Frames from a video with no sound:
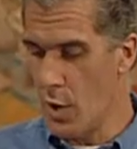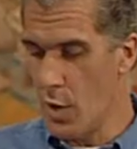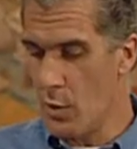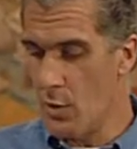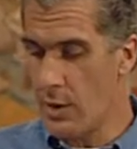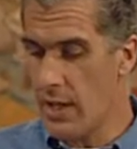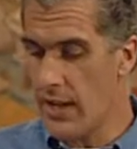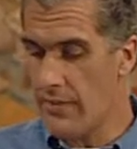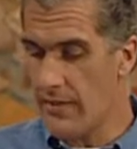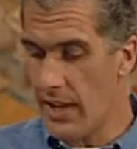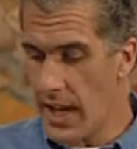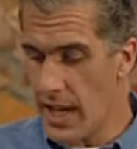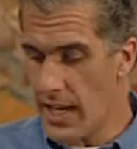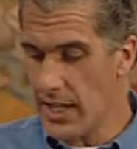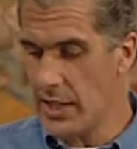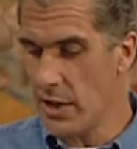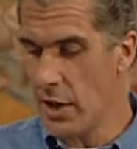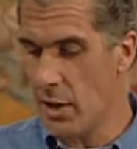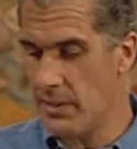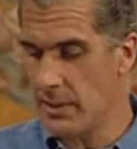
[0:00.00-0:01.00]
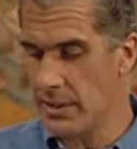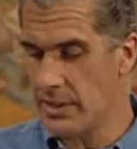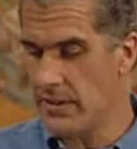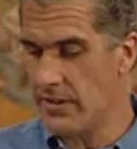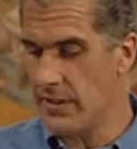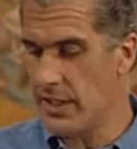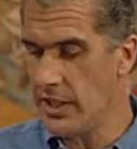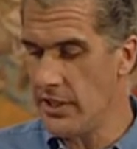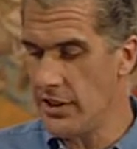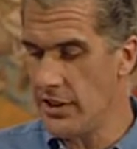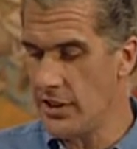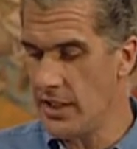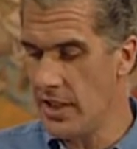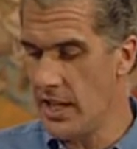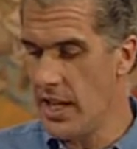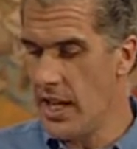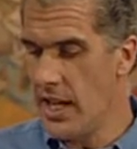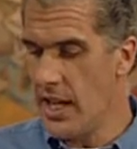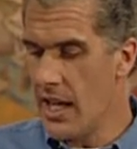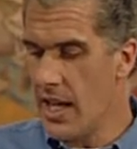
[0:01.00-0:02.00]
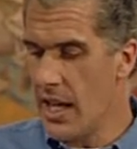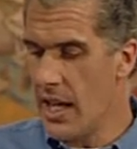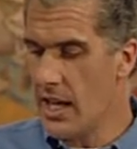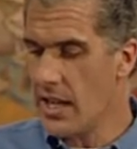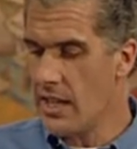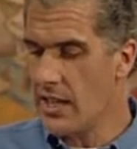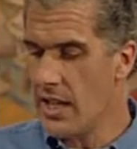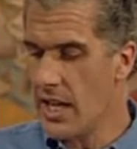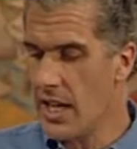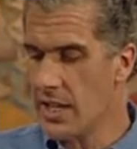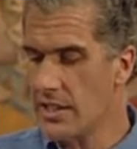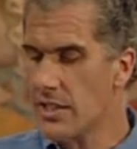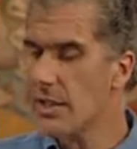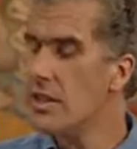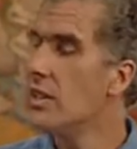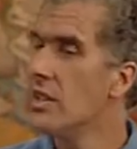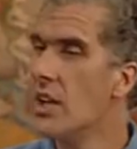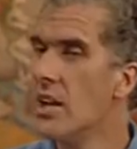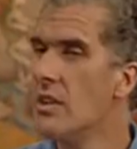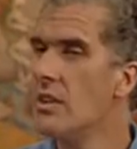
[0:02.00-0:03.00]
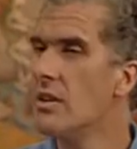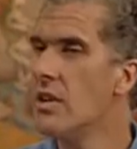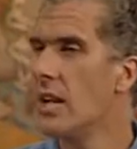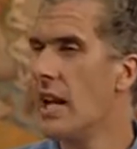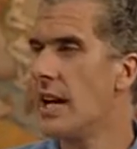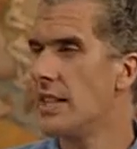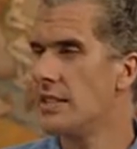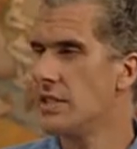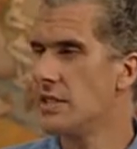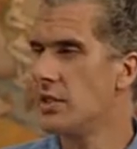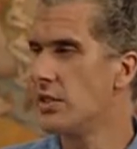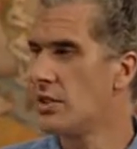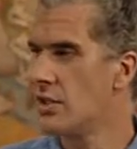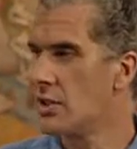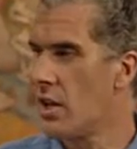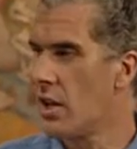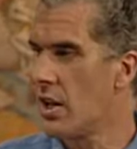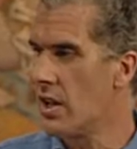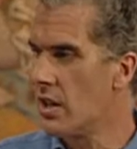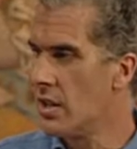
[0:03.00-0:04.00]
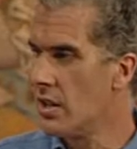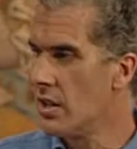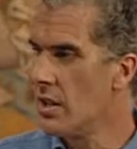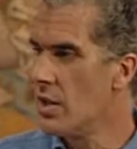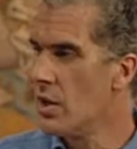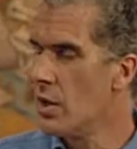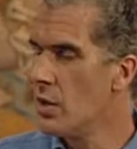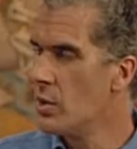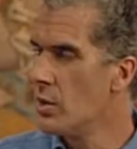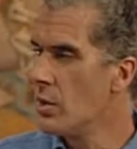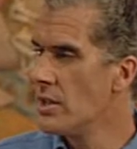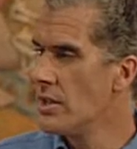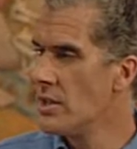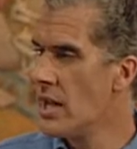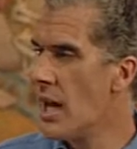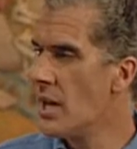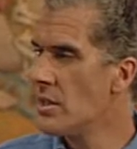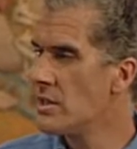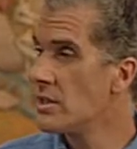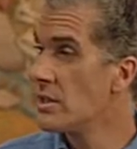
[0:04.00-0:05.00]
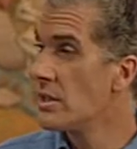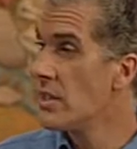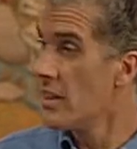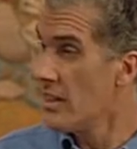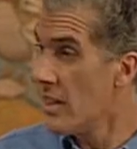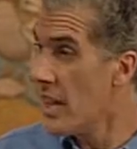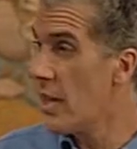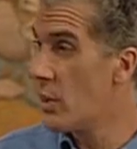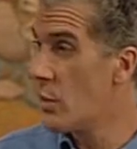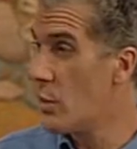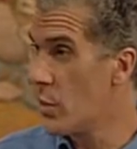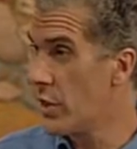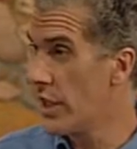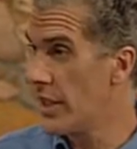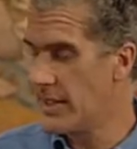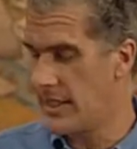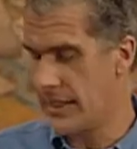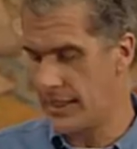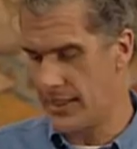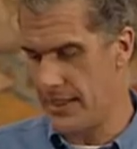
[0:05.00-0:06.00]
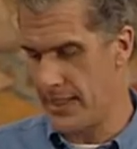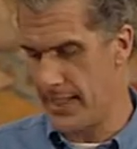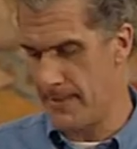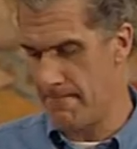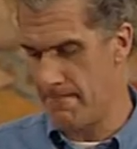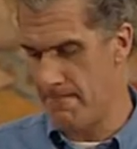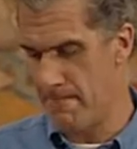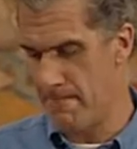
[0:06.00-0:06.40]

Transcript: We have 8 copies of each, and yet no classical scholar would doubt their authenticity.